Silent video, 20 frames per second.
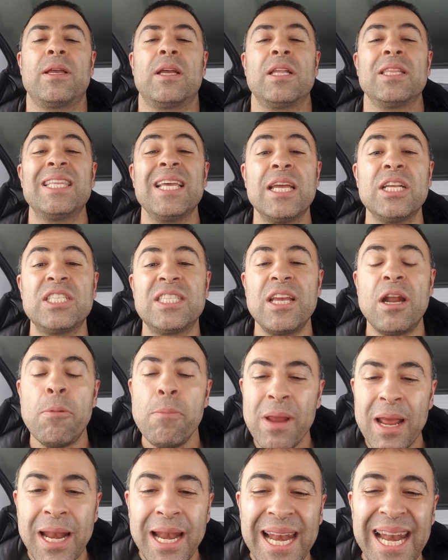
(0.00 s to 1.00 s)
the
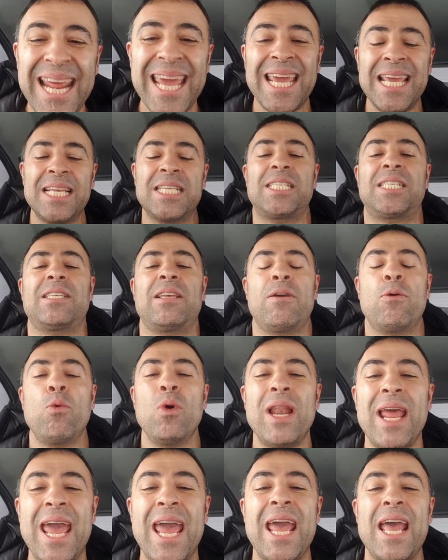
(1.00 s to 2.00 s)
Serbian Lynx
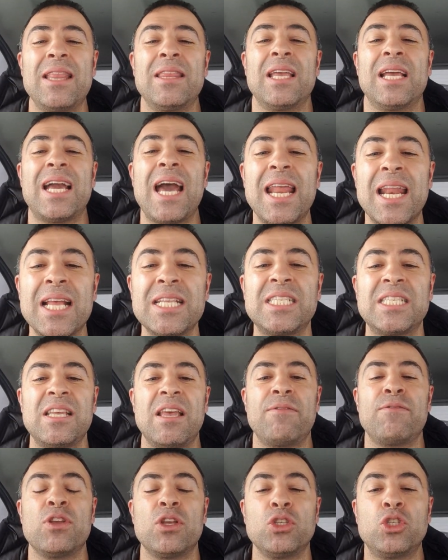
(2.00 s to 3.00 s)
will end
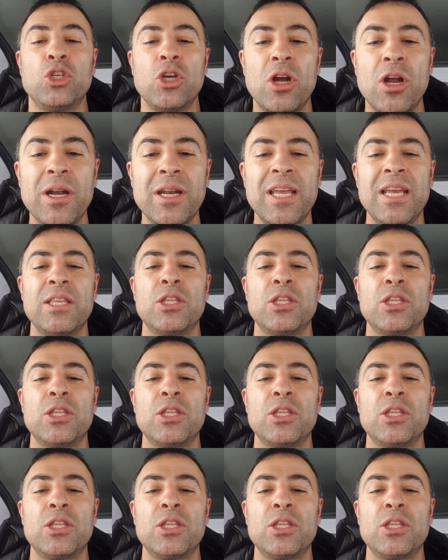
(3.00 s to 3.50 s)
Karatsev journey,